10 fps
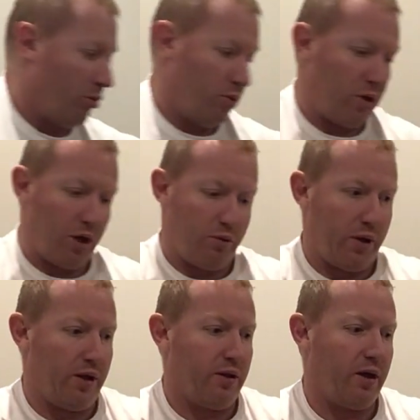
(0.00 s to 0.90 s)
We'll go
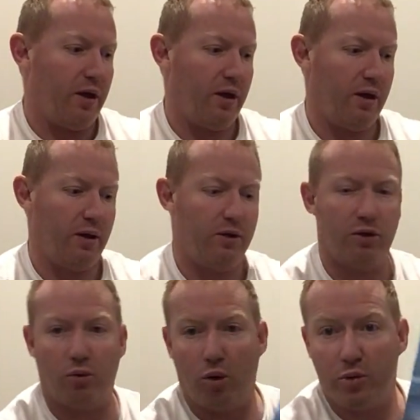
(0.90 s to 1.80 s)
with
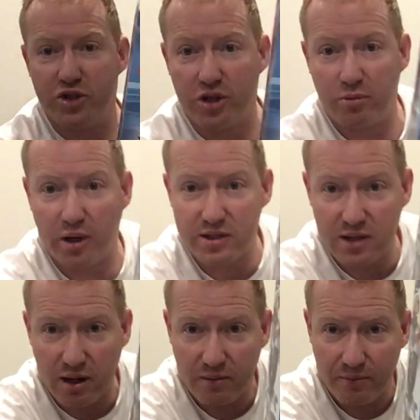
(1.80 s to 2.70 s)
the War Machine
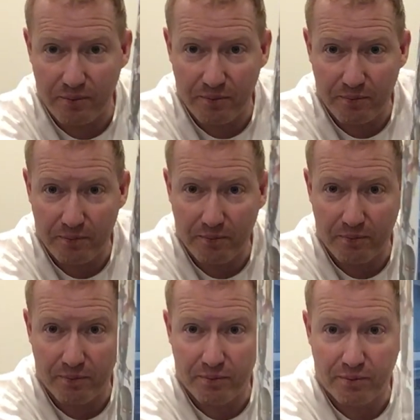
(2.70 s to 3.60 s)
Buster.
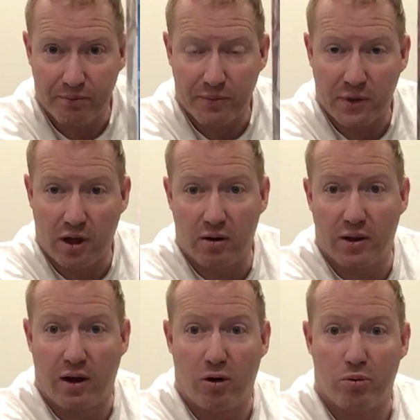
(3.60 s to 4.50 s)
It's kind of
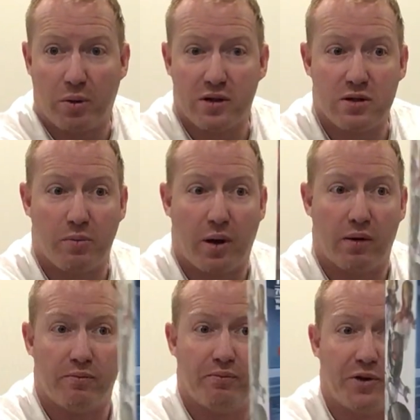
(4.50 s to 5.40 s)
like the Hulk Buster,
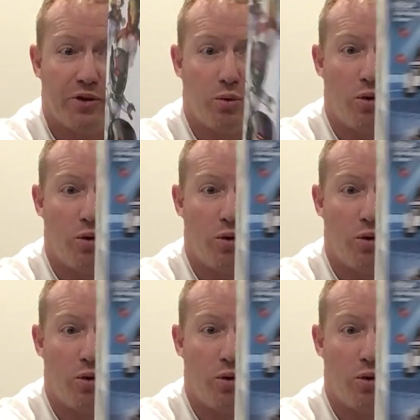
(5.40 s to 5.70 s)
but it's a